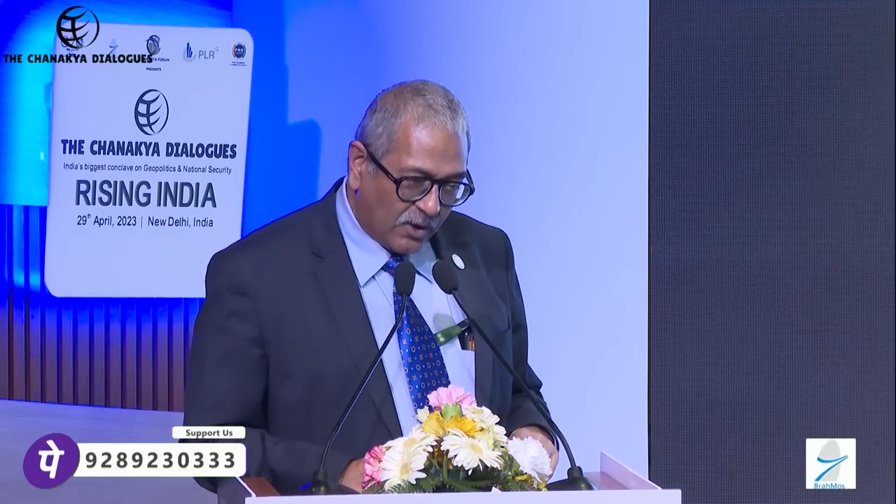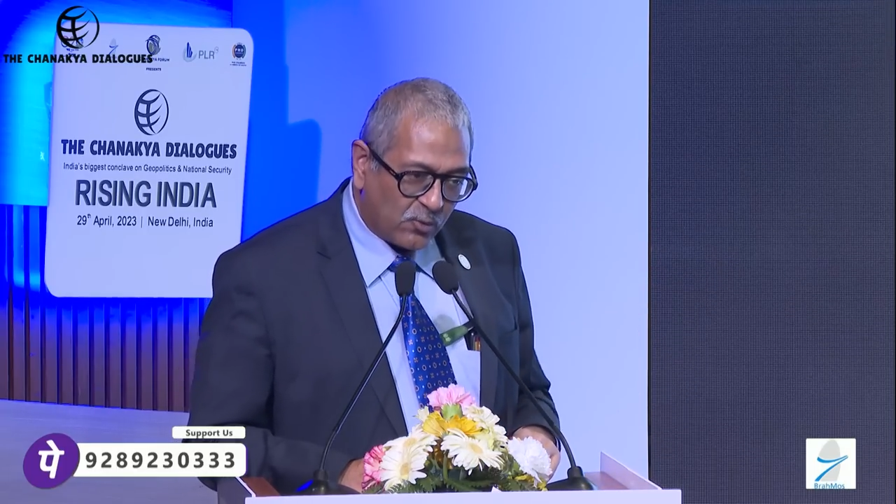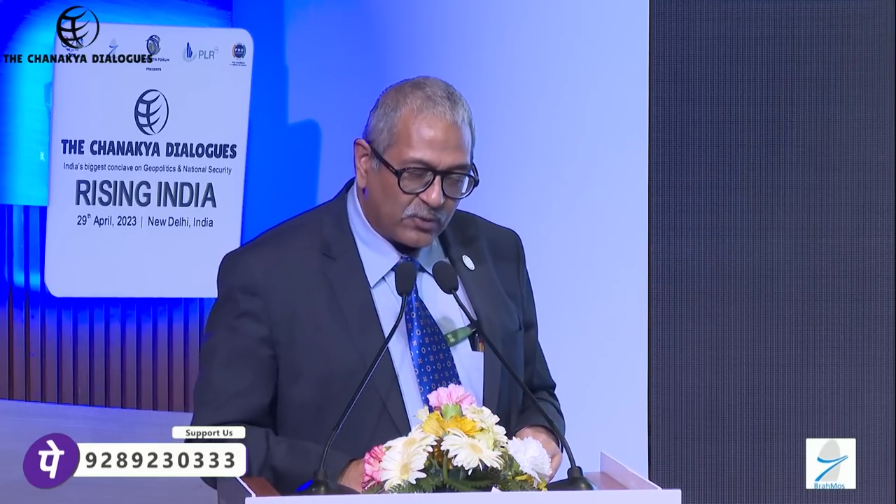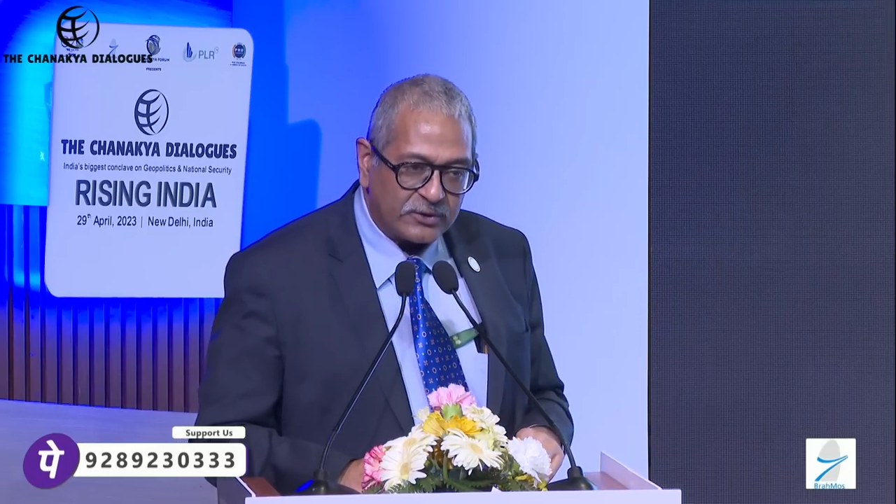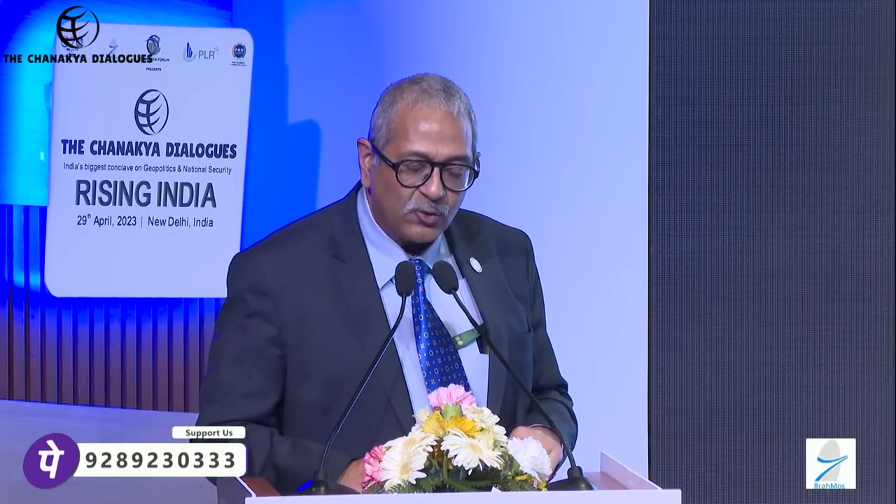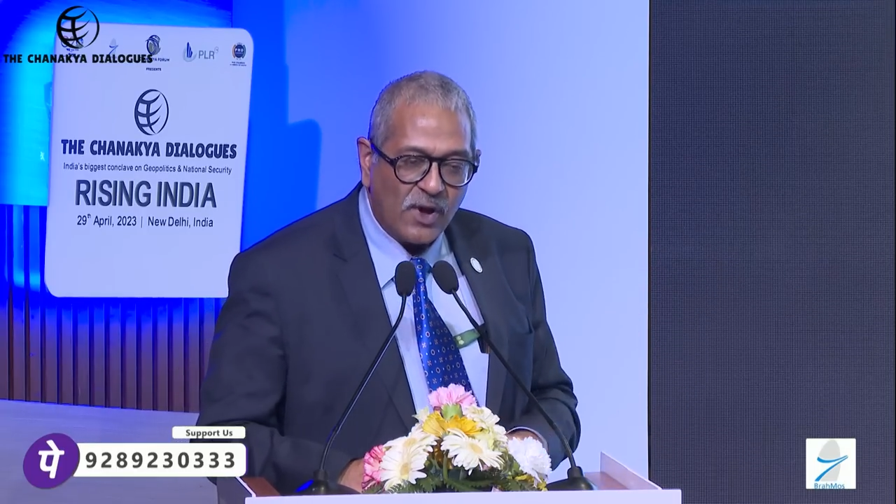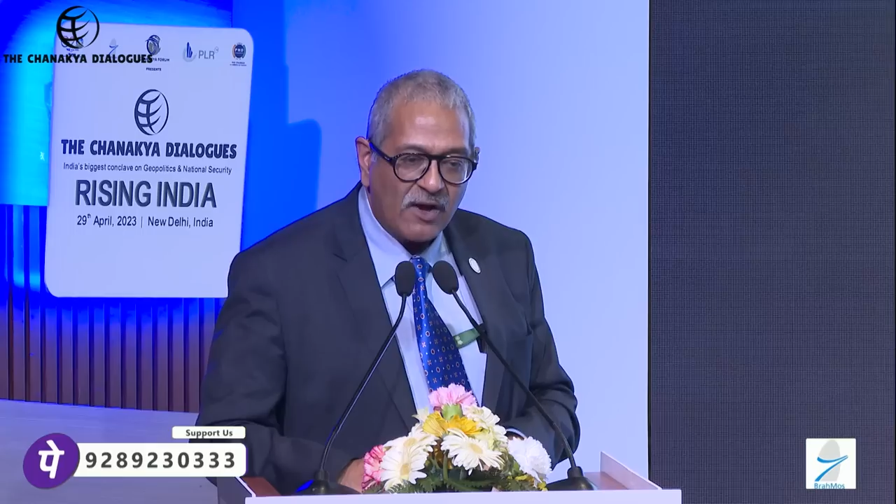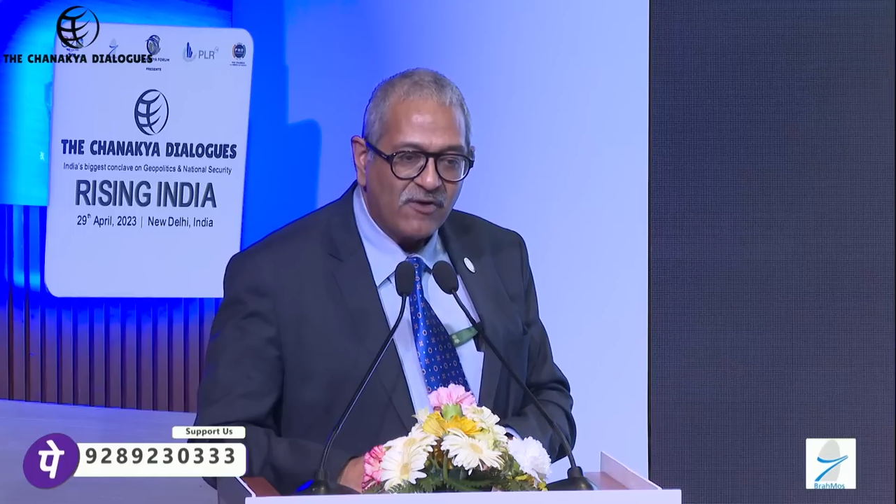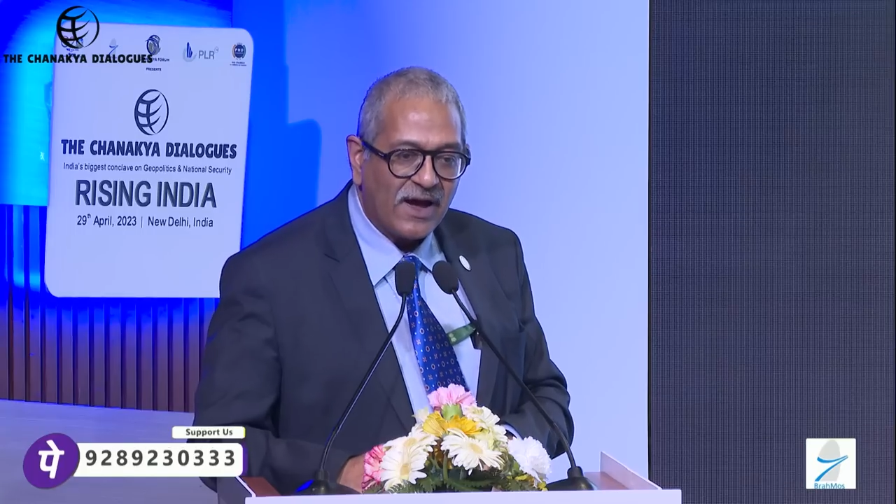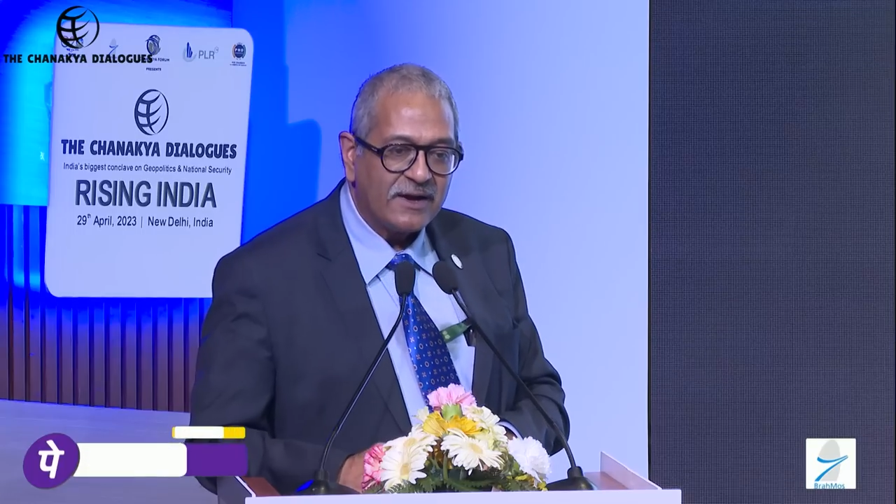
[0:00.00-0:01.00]
We do
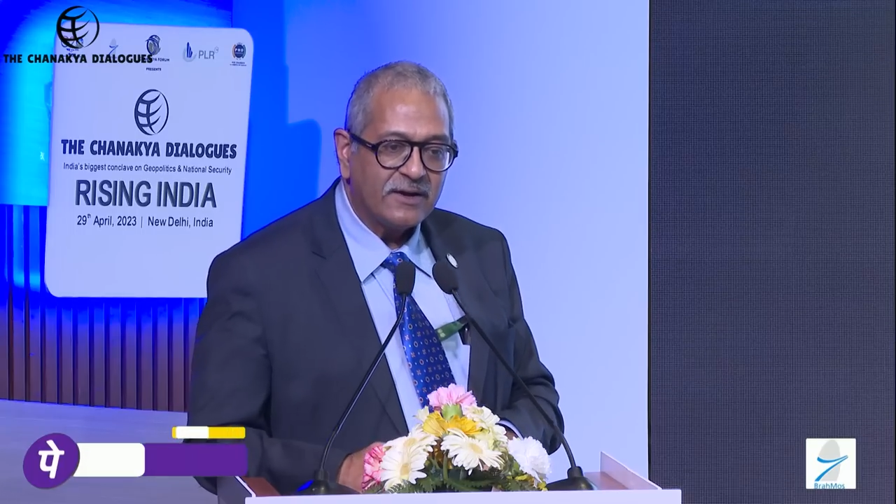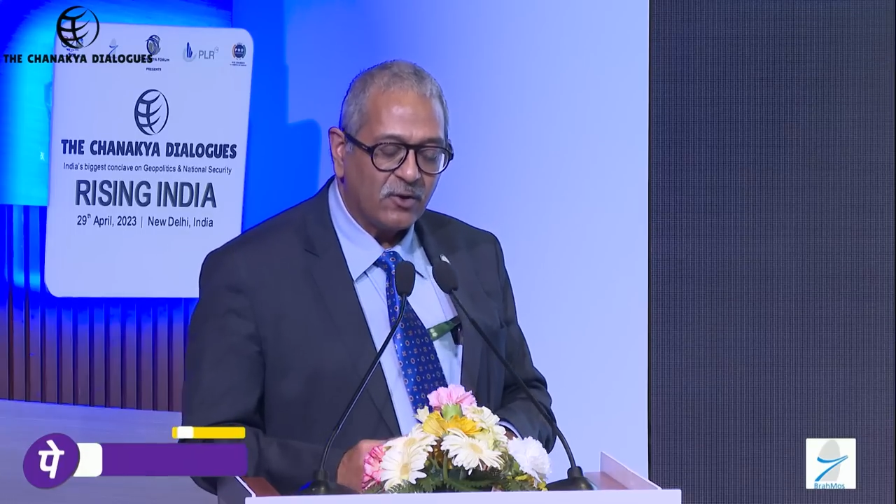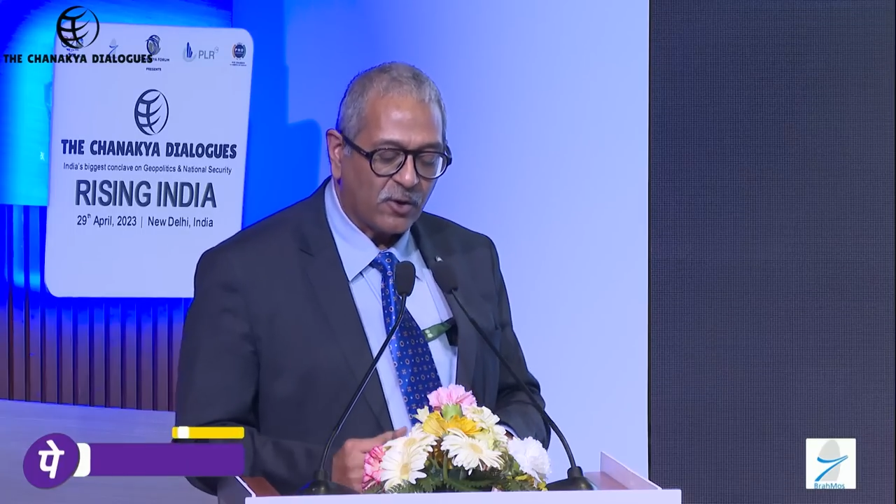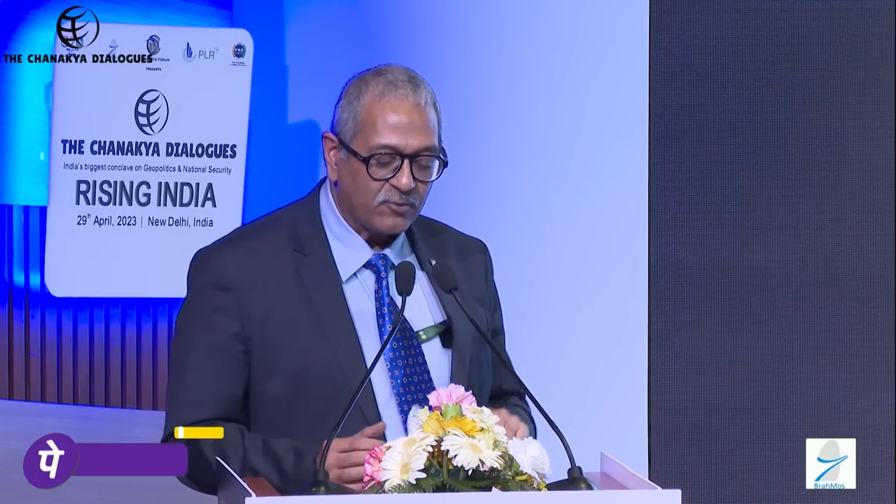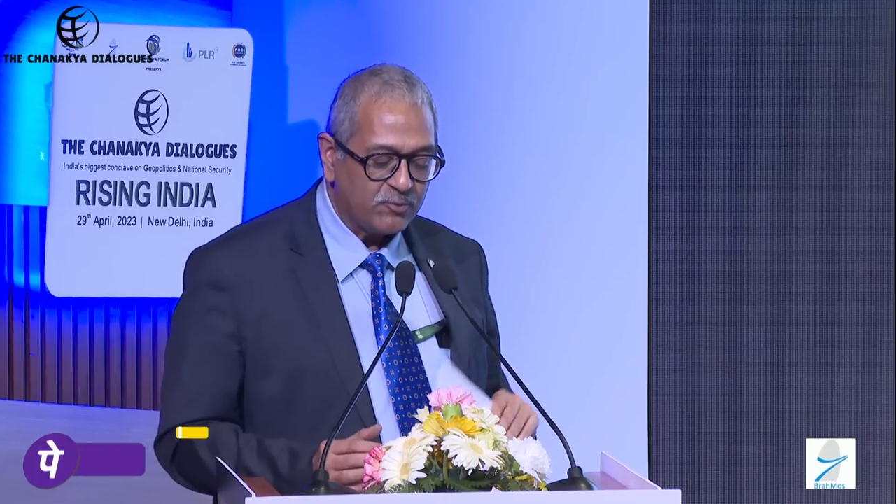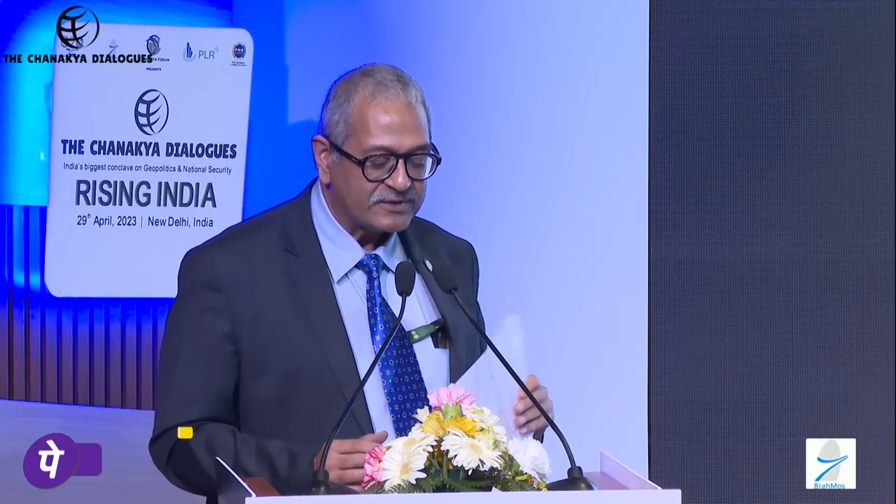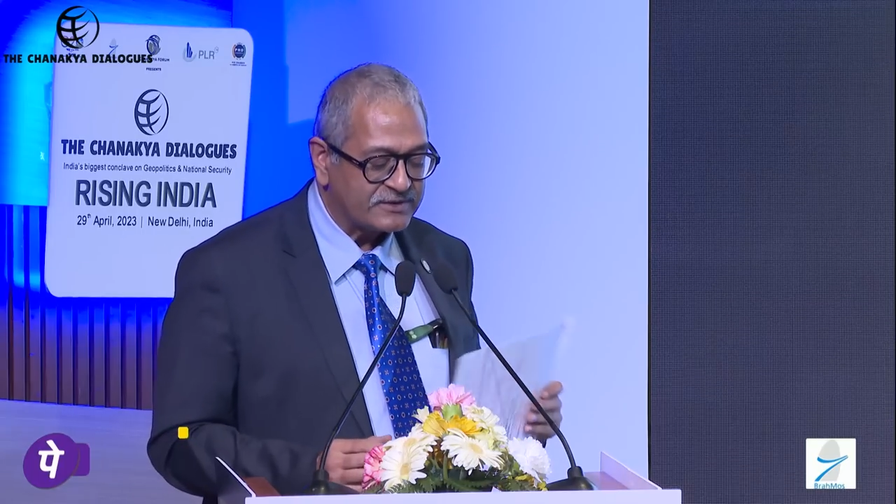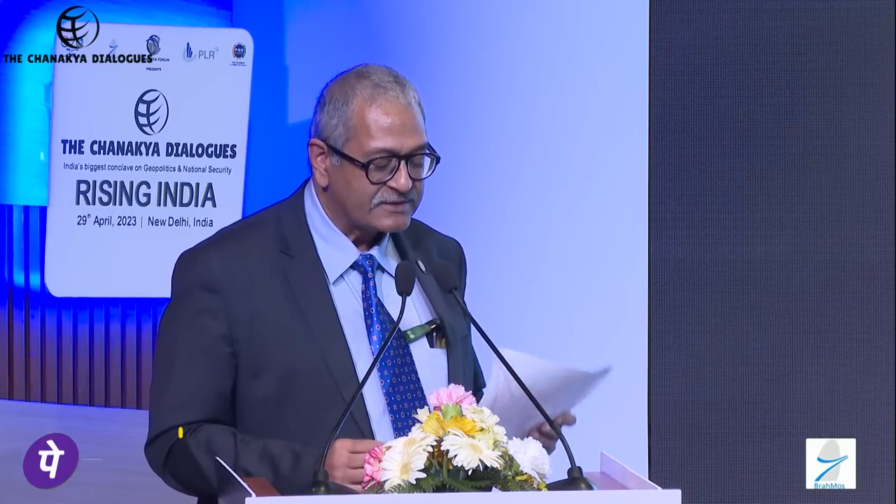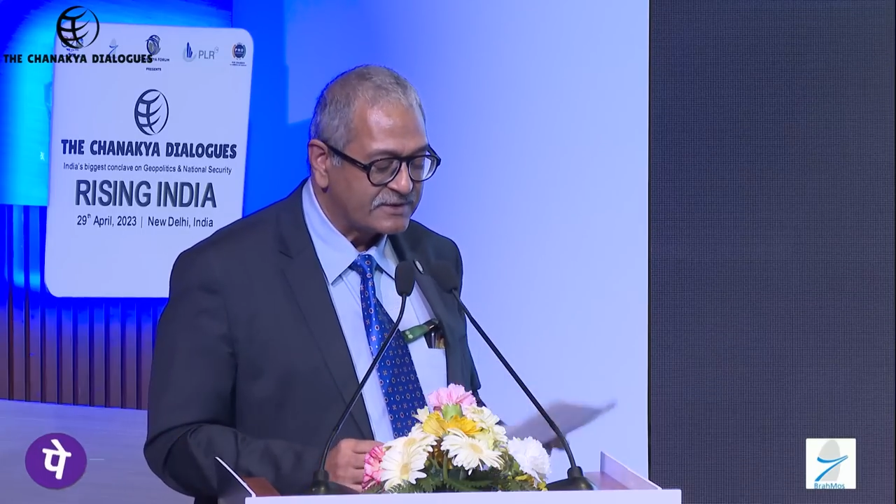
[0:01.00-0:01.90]
have had a lot of business